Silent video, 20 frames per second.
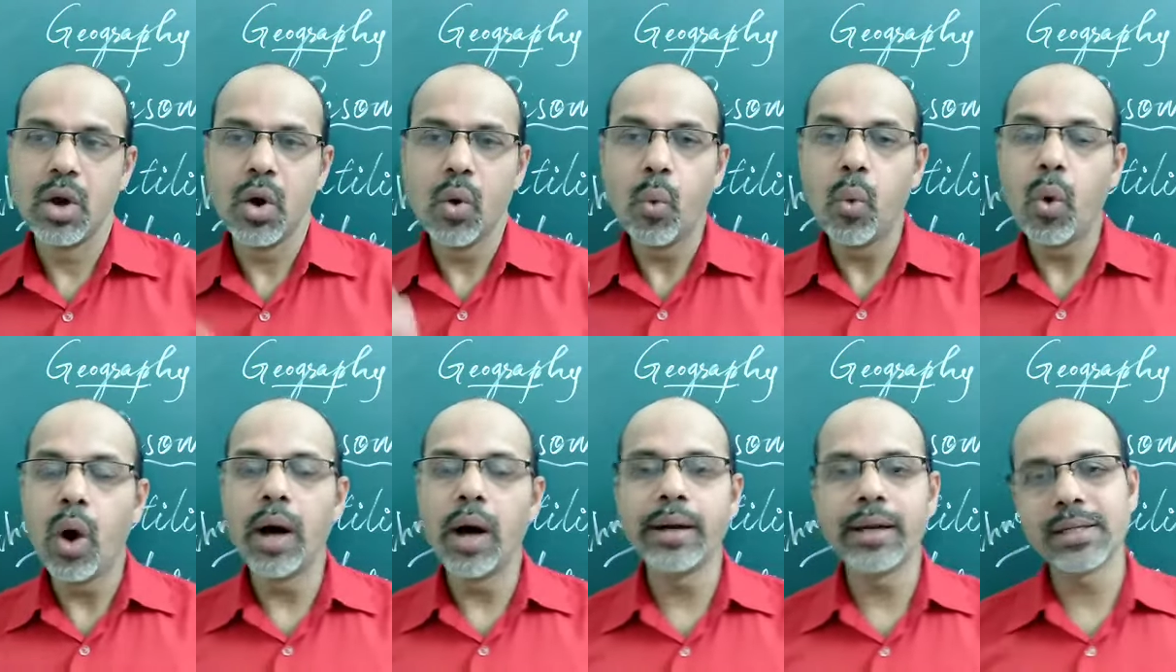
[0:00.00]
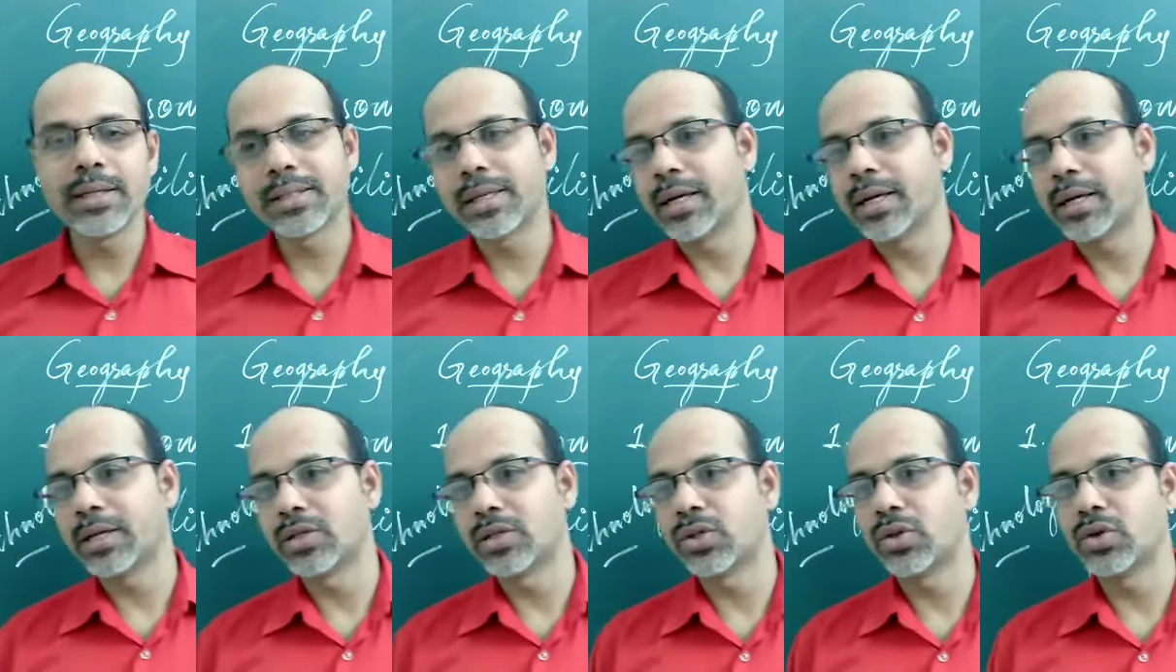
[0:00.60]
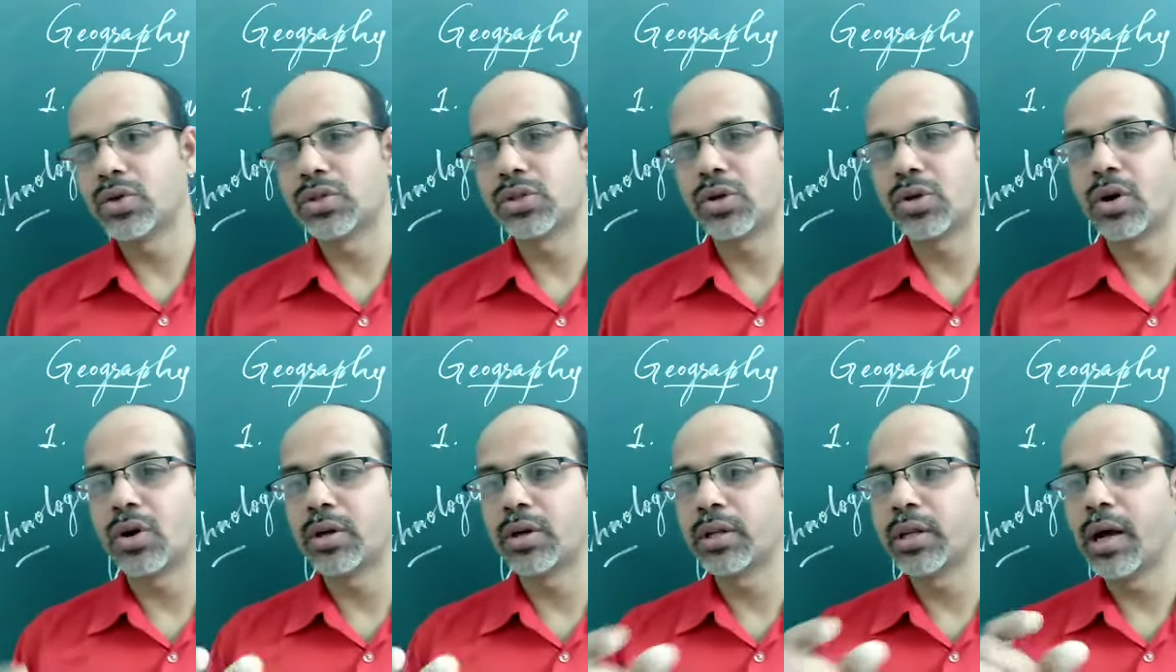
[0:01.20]
What is a resource
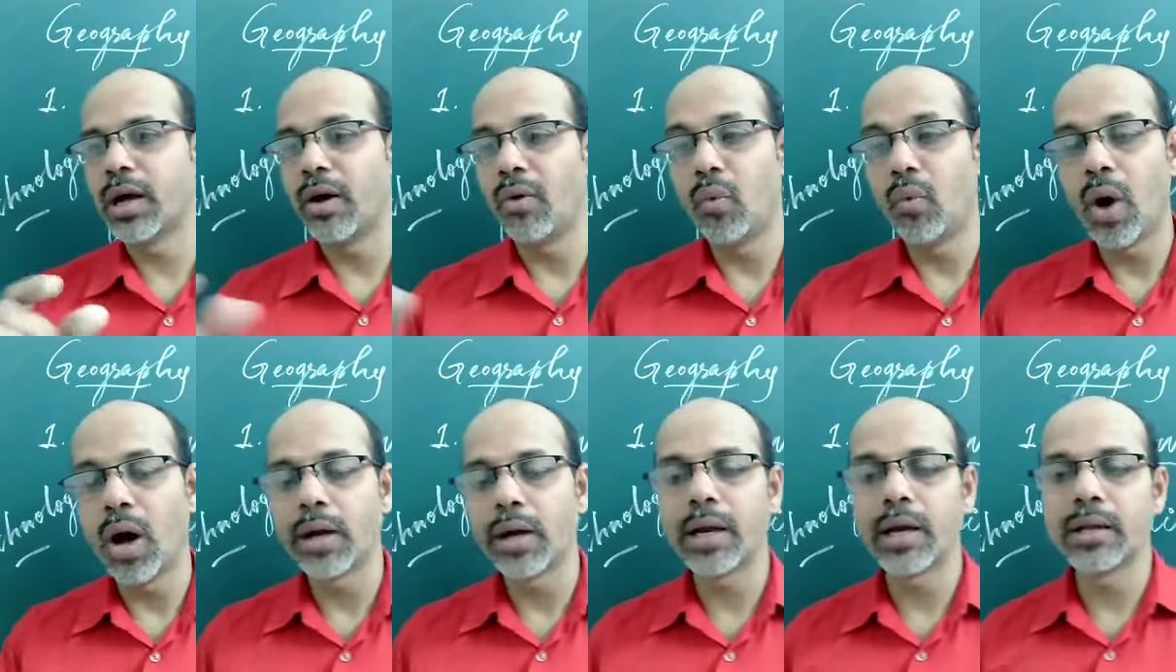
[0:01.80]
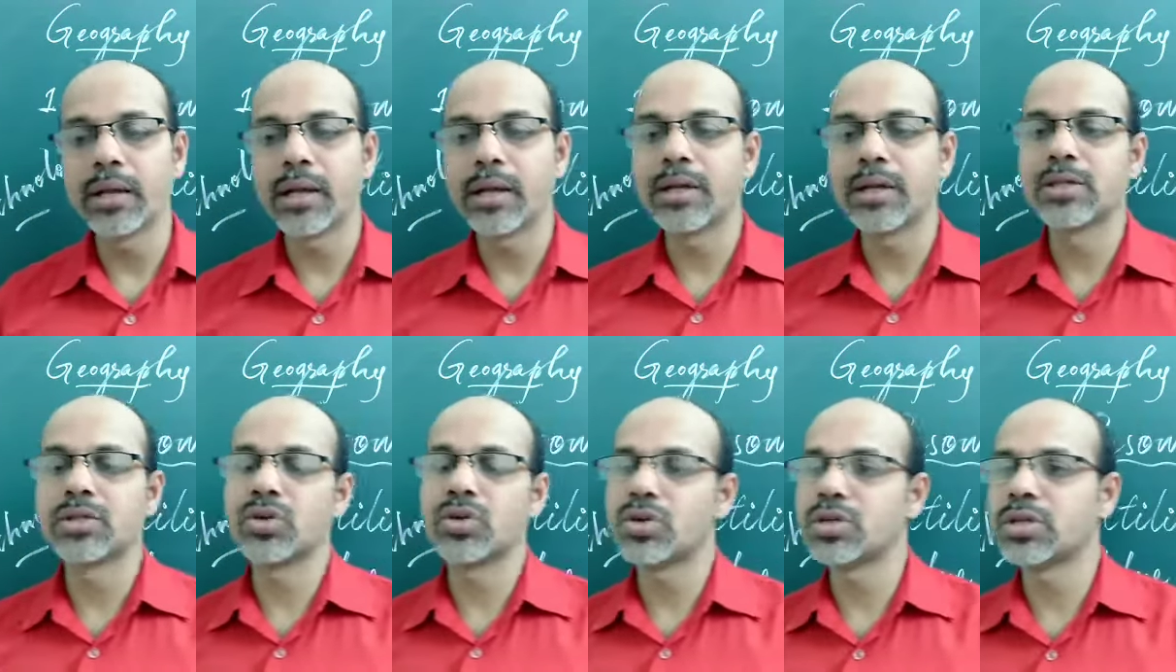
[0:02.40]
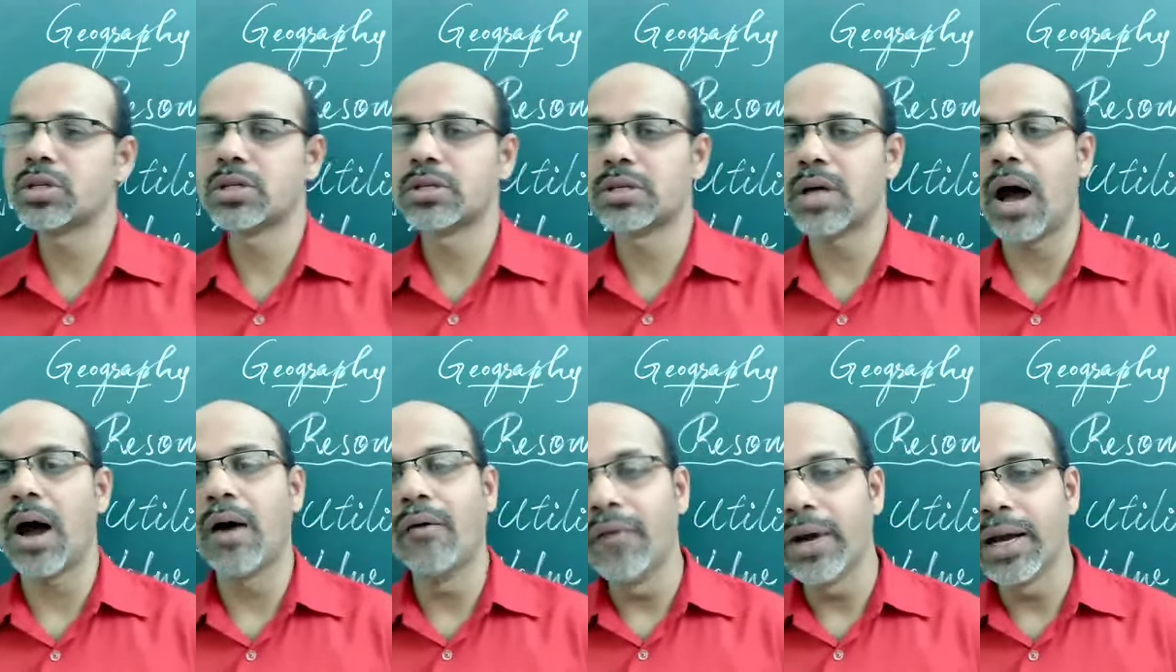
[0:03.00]
or what are the resources
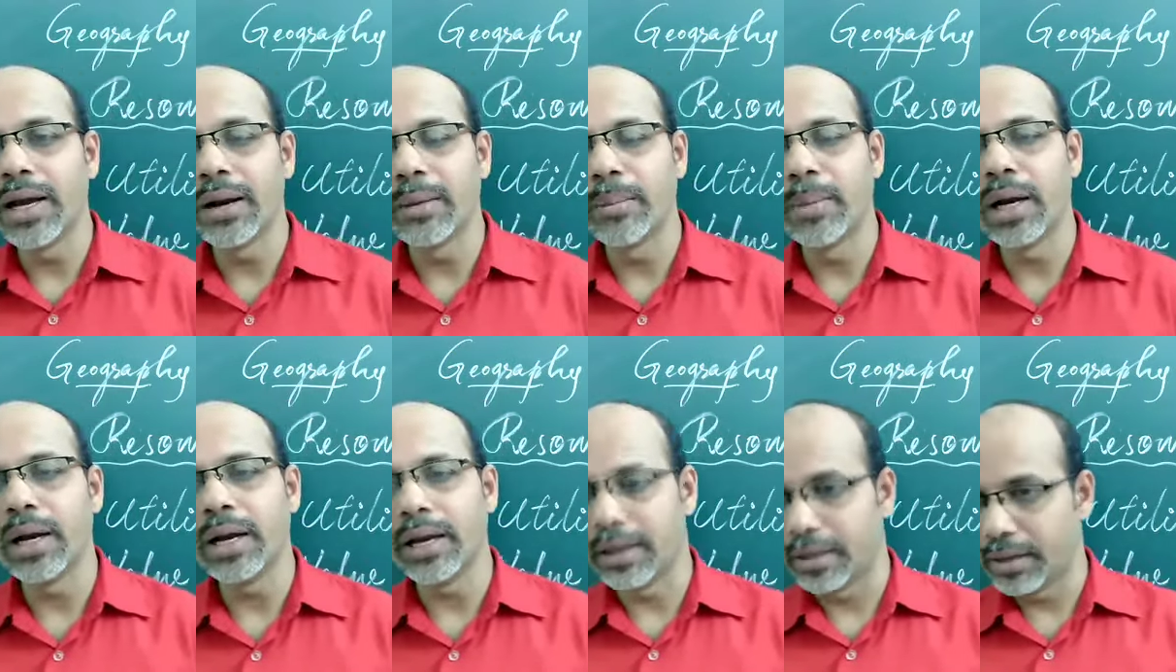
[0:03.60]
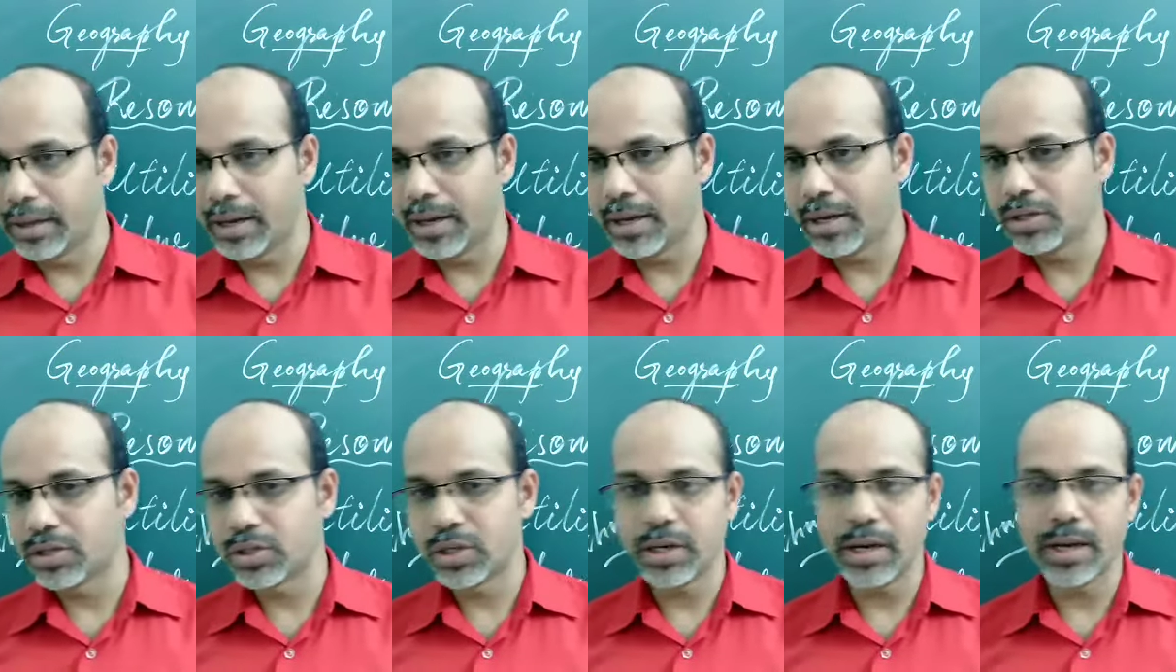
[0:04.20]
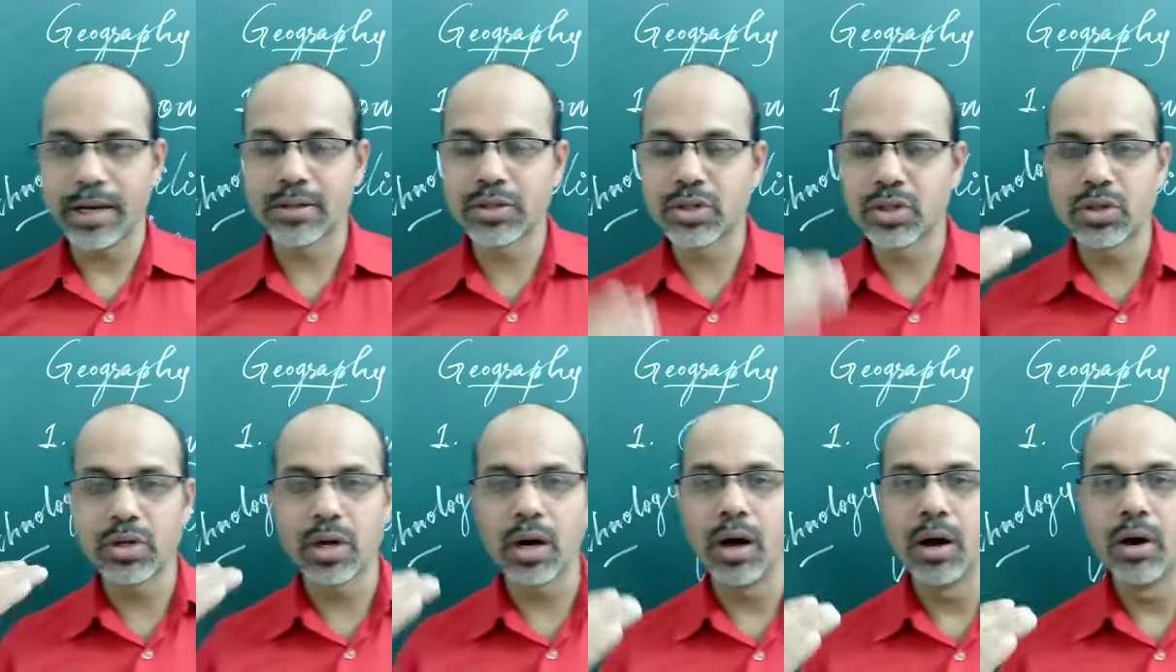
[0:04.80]
available in the nature,
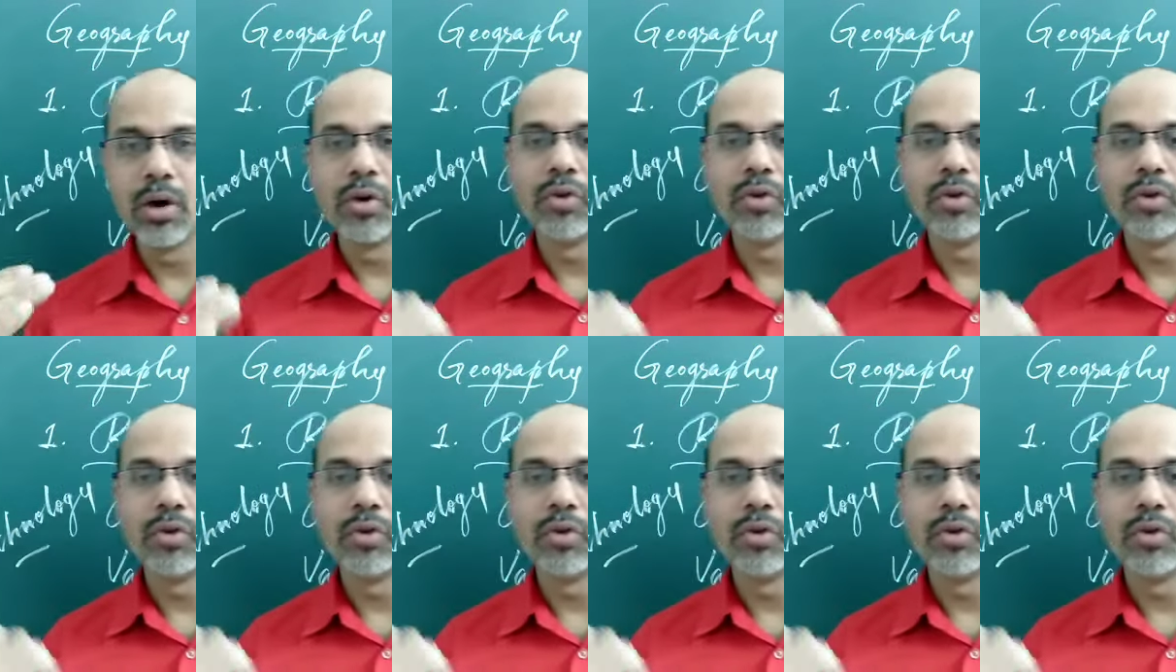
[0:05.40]
etc.